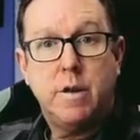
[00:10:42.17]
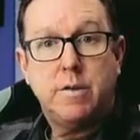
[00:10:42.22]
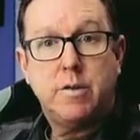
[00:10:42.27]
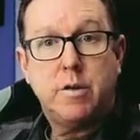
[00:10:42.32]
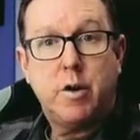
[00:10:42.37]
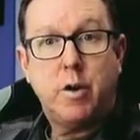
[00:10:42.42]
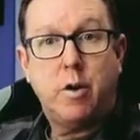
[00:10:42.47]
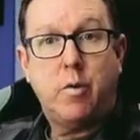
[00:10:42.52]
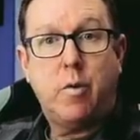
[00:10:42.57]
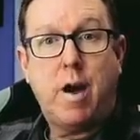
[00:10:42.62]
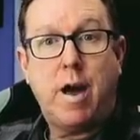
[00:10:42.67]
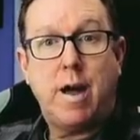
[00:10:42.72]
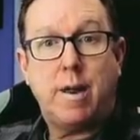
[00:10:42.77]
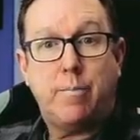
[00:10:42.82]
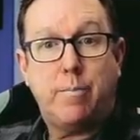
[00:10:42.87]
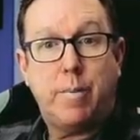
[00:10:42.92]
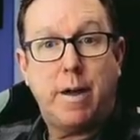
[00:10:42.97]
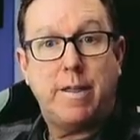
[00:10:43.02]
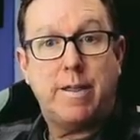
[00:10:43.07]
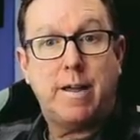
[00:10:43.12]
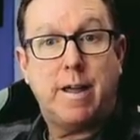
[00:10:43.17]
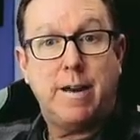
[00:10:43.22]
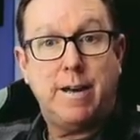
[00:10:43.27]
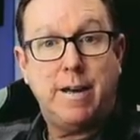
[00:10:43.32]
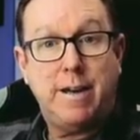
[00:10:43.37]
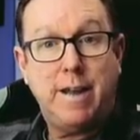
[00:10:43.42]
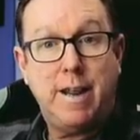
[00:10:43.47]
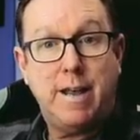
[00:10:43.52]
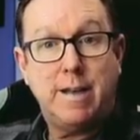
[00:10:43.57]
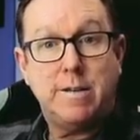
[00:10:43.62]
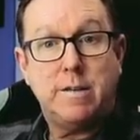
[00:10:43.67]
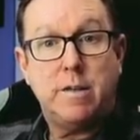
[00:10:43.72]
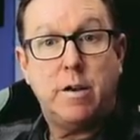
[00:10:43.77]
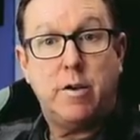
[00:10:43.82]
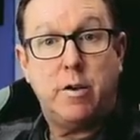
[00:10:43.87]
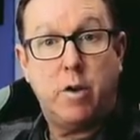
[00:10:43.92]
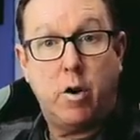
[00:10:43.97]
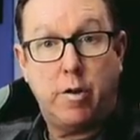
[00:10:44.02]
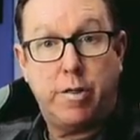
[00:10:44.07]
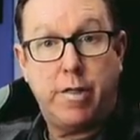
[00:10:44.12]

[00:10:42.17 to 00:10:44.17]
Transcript: So you're right, Pezqueñines, no